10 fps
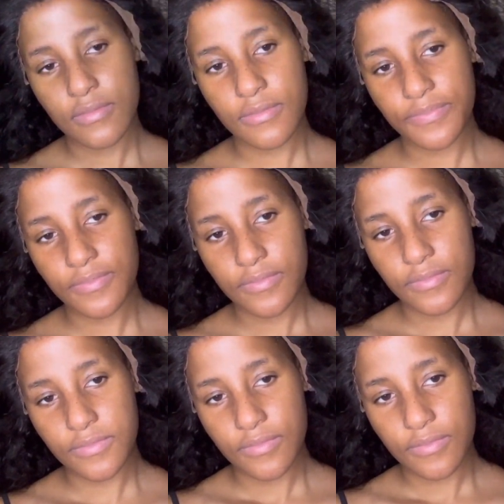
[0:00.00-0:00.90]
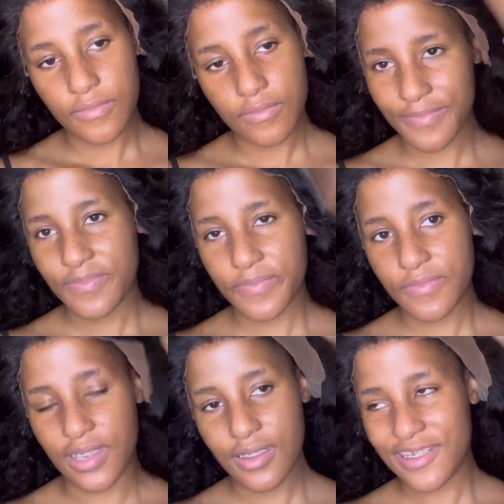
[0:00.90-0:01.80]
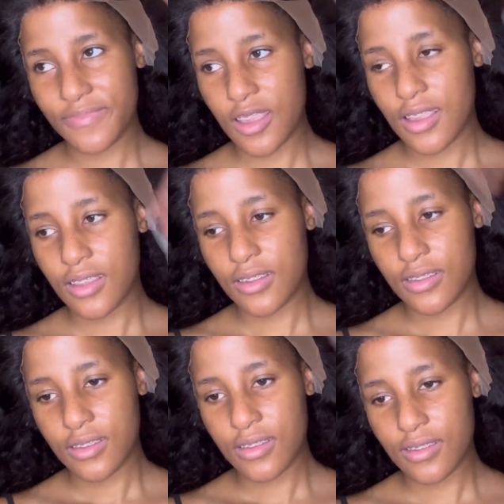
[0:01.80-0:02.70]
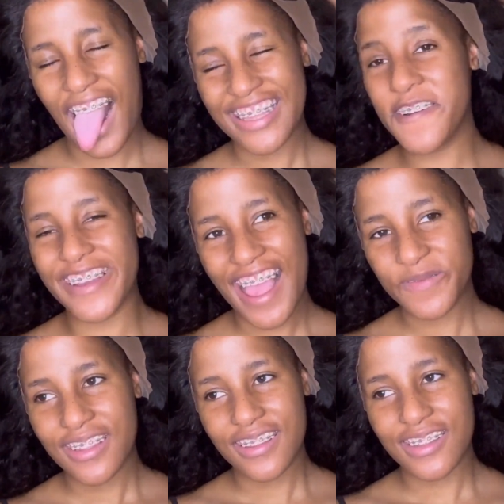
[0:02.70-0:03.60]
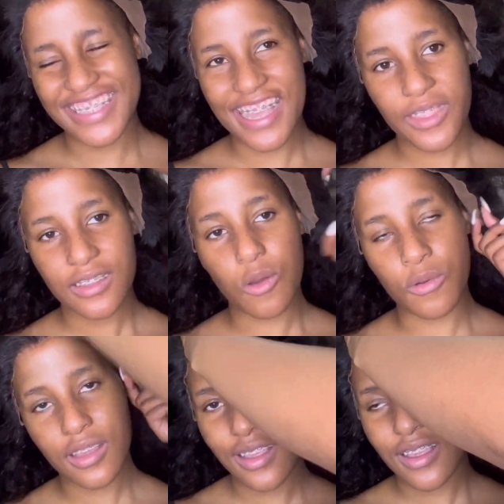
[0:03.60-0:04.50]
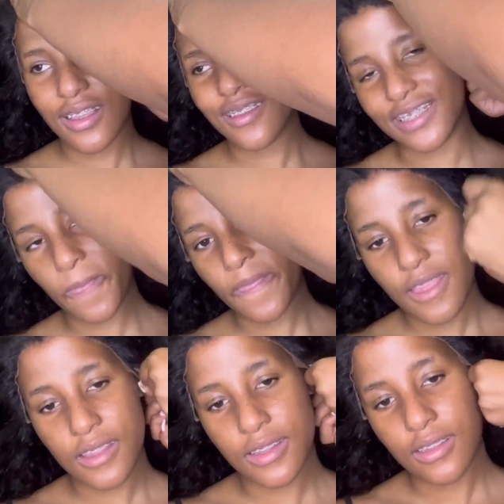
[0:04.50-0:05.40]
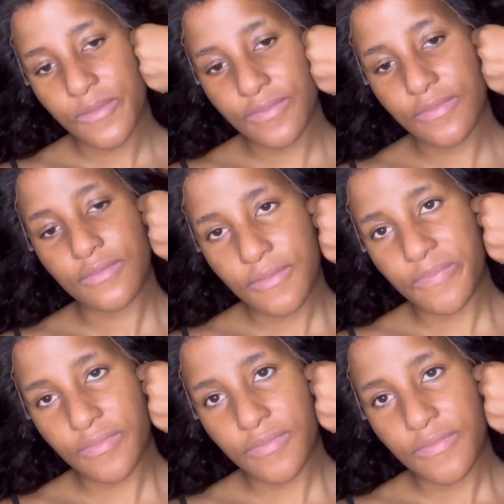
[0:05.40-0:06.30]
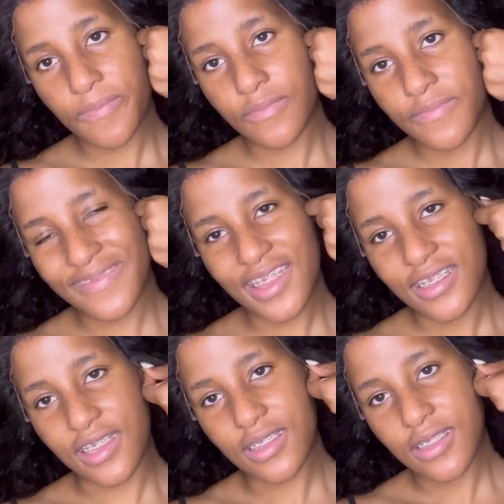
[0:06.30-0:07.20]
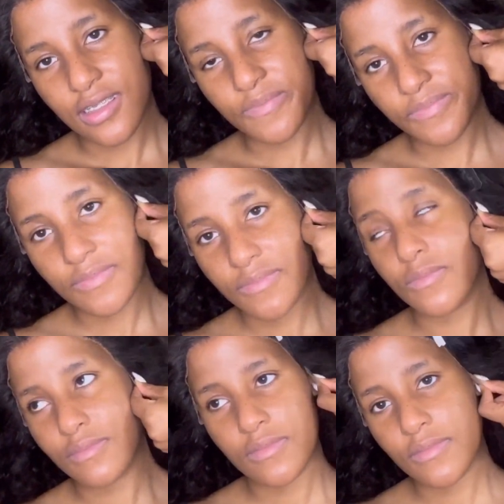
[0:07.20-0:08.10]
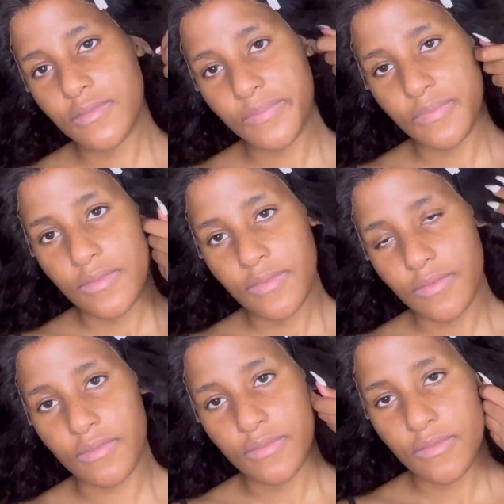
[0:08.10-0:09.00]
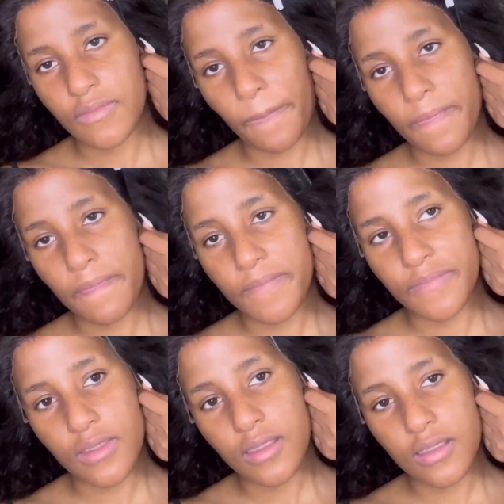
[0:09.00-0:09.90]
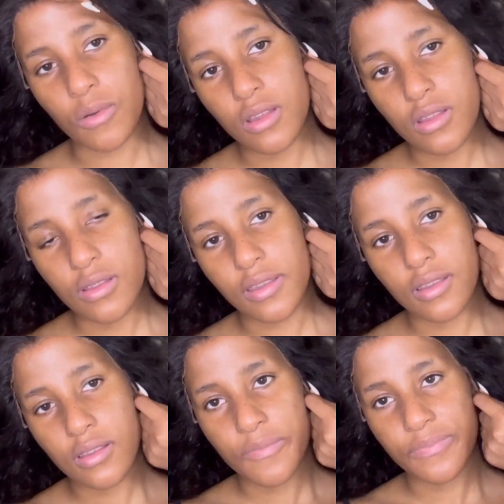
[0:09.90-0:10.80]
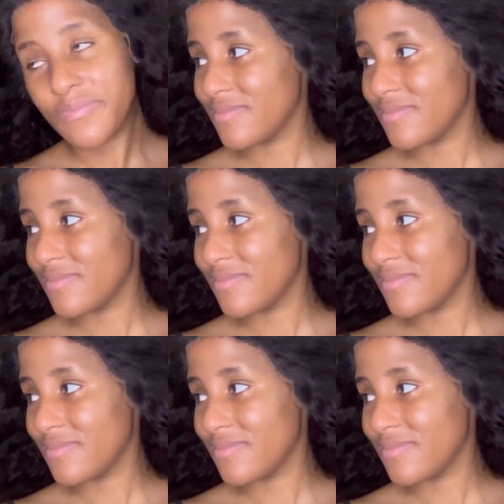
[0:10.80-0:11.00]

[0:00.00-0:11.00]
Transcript: Got To Be glue to install the hair. We left it out a bit just so it can be tacky so that it can stick, the hair can stick to my